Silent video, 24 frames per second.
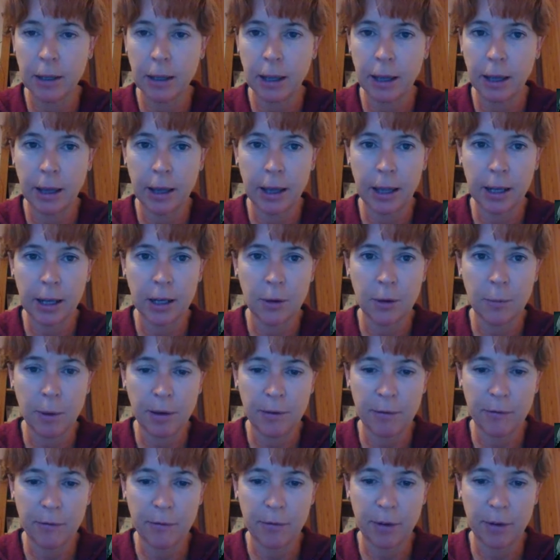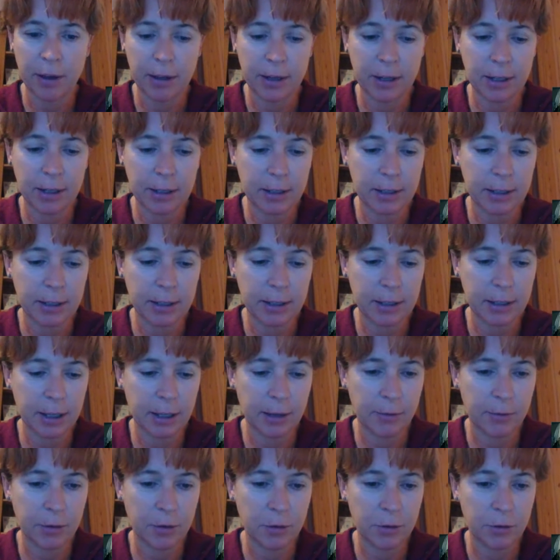And you might find,
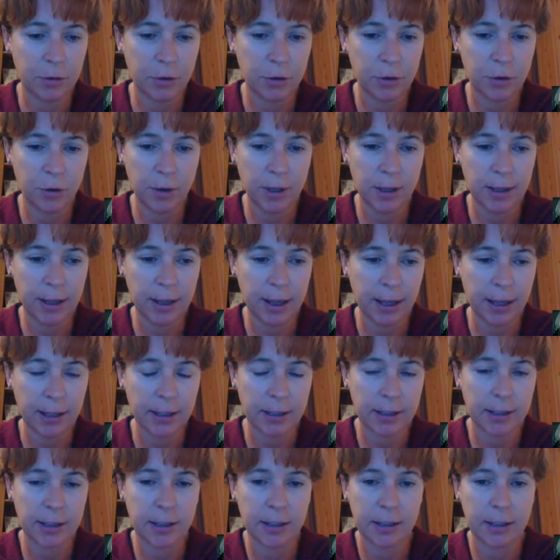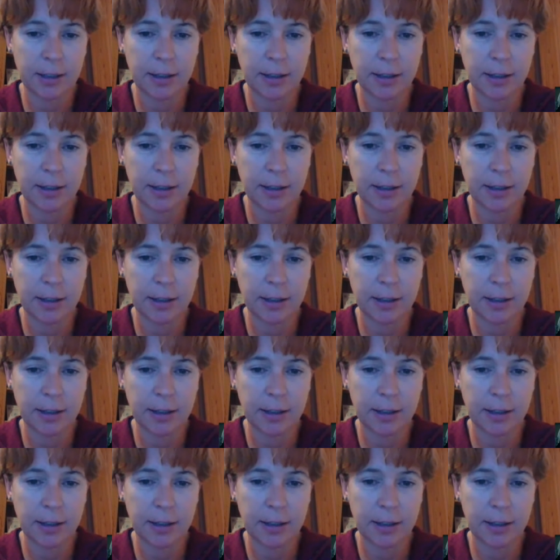if you join that